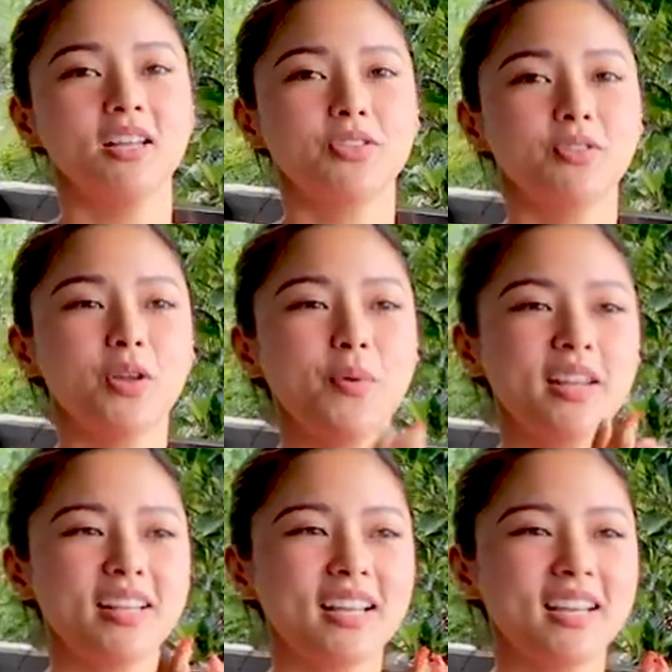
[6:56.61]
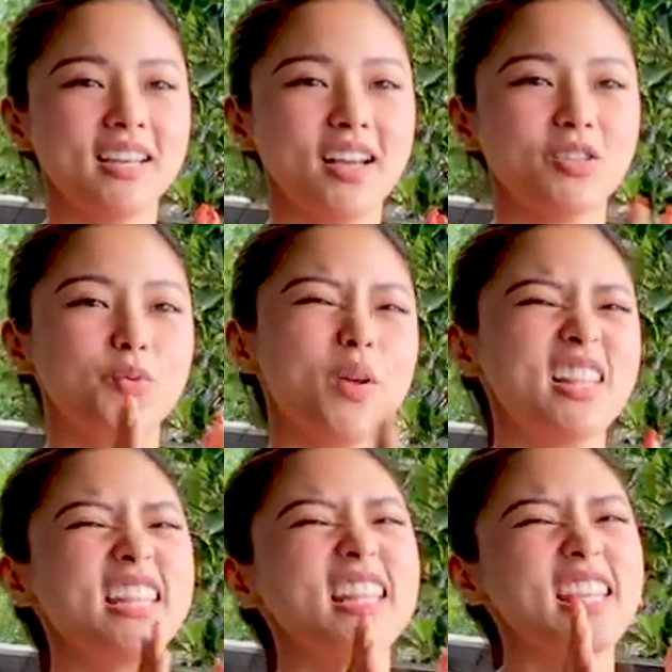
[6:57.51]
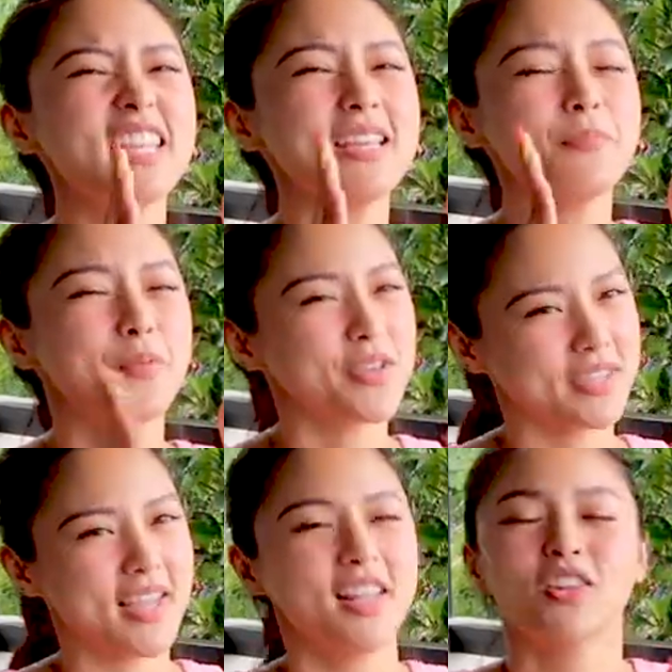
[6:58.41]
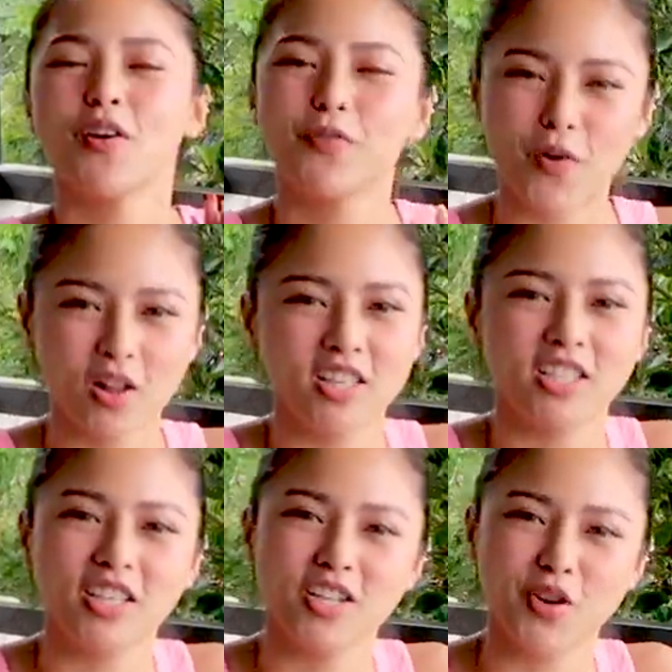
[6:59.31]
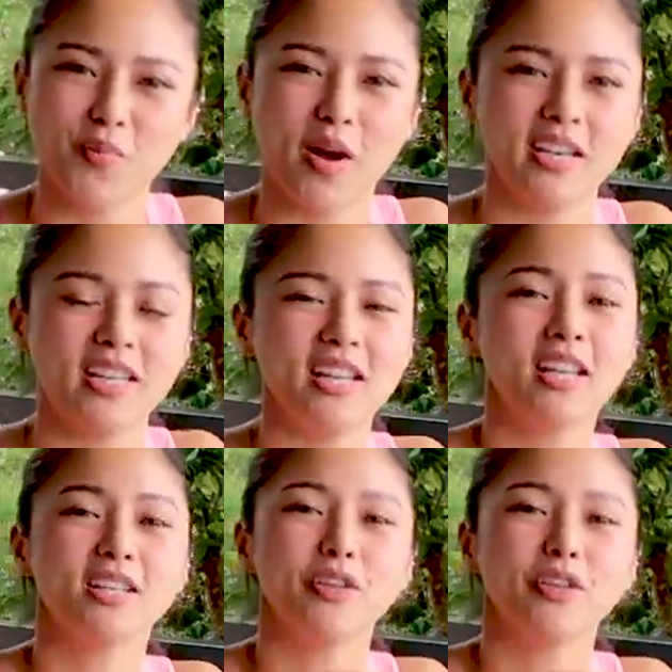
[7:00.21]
so nawalan ka na ng twenty percent of collagen in your body.